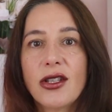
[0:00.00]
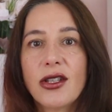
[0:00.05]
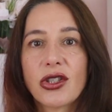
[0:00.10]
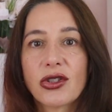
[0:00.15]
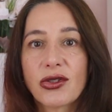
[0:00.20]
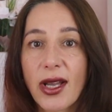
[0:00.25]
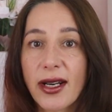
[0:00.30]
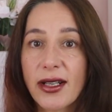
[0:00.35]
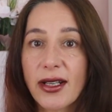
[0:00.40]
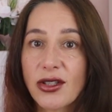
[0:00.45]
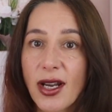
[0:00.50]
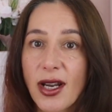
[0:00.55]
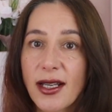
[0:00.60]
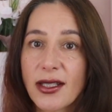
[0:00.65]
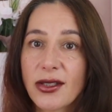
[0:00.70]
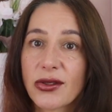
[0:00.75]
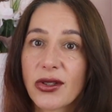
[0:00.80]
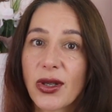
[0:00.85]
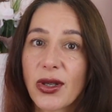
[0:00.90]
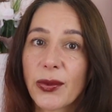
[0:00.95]

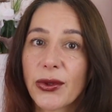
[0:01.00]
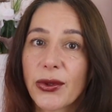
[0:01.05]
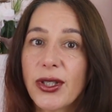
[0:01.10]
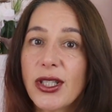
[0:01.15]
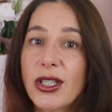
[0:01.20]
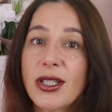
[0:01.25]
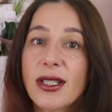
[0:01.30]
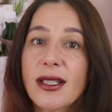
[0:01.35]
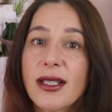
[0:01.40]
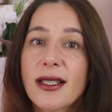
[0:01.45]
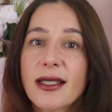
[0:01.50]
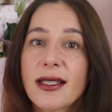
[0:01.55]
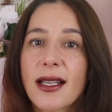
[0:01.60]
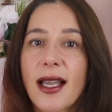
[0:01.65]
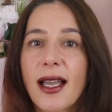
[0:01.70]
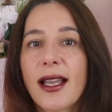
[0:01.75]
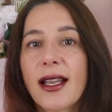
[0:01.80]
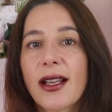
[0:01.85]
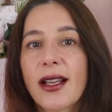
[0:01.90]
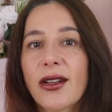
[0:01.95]
strategize their operations,
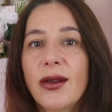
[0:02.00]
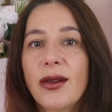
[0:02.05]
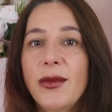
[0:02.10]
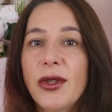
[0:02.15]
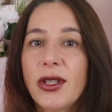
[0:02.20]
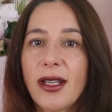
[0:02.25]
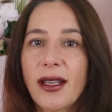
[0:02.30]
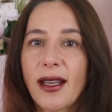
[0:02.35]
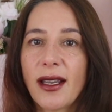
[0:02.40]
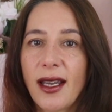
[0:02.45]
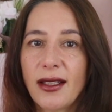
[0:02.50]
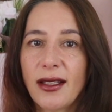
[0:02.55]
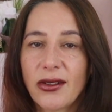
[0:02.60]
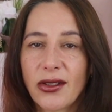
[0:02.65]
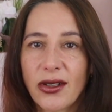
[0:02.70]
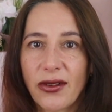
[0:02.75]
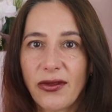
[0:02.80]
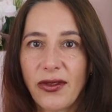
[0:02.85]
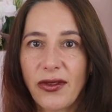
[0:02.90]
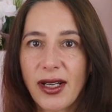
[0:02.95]
and communicate
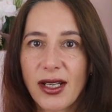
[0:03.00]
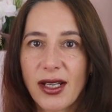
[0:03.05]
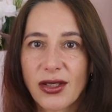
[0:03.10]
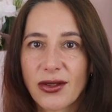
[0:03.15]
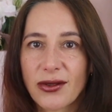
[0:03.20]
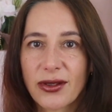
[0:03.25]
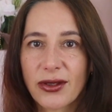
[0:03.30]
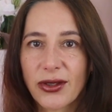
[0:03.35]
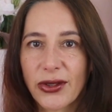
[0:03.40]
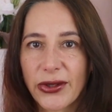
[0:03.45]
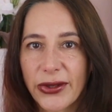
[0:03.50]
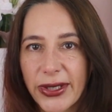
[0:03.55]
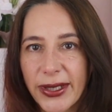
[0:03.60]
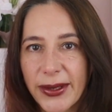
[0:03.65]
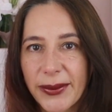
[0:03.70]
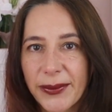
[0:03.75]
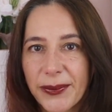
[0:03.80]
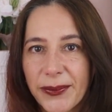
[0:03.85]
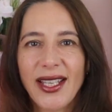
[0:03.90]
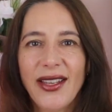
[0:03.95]
their financial
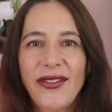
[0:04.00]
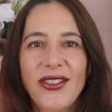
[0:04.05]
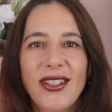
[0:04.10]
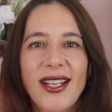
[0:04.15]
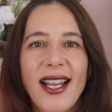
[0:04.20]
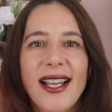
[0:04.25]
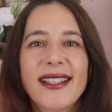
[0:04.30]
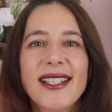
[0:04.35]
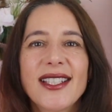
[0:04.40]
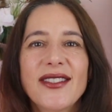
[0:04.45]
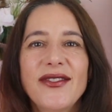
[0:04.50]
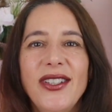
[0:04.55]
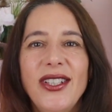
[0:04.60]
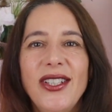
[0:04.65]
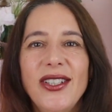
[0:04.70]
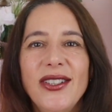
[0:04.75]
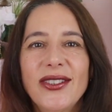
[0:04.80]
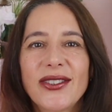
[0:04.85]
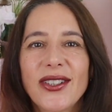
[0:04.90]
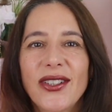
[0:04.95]
story. If you like this
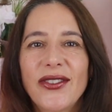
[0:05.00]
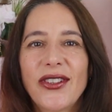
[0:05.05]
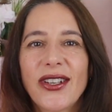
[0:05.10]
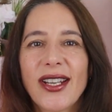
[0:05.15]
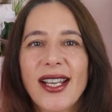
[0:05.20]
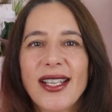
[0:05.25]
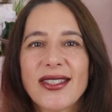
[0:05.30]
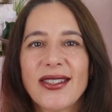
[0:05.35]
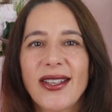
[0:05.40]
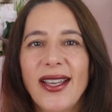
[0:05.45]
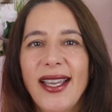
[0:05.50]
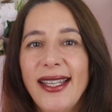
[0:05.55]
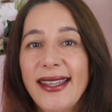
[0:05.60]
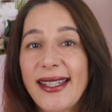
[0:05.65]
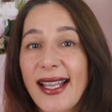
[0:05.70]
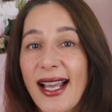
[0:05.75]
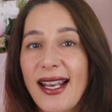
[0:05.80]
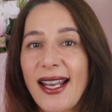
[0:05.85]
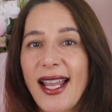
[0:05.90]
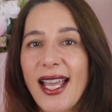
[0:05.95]
video, don't forget to
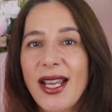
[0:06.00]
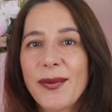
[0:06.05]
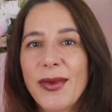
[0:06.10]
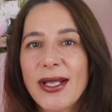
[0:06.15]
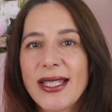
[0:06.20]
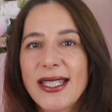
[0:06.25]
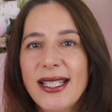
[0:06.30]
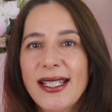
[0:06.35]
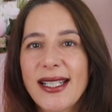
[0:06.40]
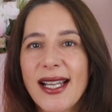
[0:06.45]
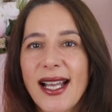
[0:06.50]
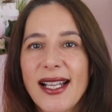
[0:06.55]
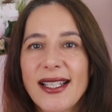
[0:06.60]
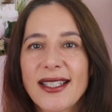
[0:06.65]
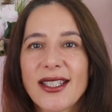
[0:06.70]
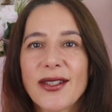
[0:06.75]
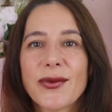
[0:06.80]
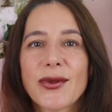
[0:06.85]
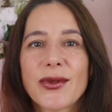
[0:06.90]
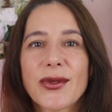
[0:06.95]
hit that like button
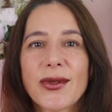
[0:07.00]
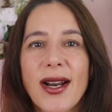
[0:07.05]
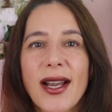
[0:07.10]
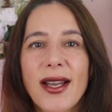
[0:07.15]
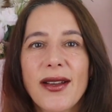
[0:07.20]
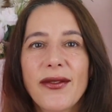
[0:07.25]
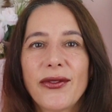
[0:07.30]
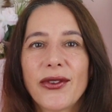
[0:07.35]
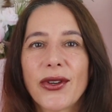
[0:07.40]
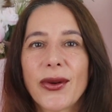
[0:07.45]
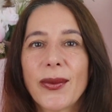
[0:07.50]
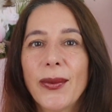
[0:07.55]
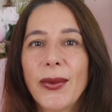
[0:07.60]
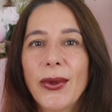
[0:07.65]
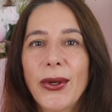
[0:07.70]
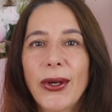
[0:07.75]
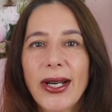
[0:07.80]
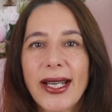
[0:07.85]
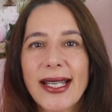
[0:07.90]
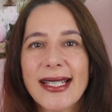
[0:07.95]
and subscribe for
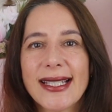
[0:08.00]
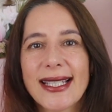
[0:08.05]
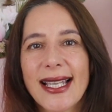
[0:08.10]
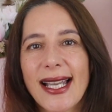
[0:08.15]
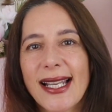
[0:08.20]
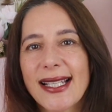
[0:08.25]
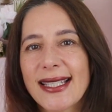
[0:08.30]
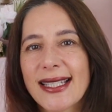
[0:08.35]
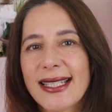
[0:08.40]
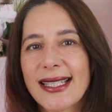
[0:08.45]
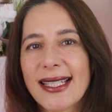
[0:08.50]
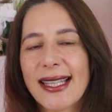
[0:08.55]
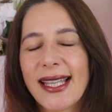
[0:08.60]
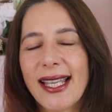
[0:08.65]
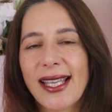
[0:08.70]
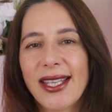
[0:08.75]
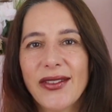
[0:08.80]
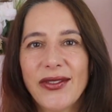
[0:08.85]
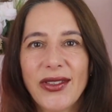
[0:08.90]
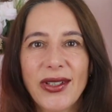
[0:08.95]
more insights.
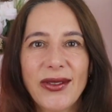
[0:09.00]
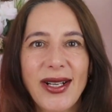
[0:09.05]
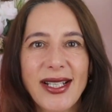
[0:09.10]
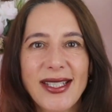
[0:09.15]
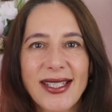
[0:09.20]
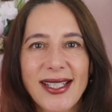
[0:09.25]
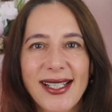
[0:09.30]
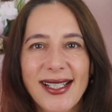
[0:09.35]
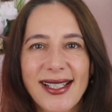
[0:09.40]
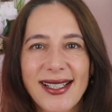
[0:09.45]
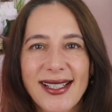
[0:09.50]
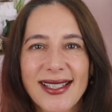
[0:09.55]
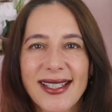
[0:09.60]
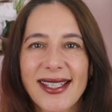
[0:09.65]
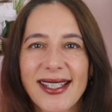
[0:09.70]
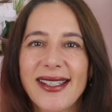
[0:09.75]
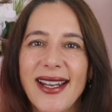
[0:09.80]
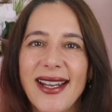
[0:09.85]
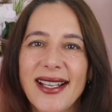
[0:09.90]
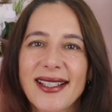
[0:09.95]
Thank you for watching.
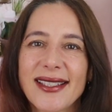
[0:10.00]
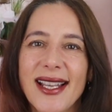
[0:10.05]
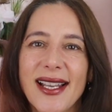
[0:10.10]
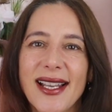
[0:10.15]
See you next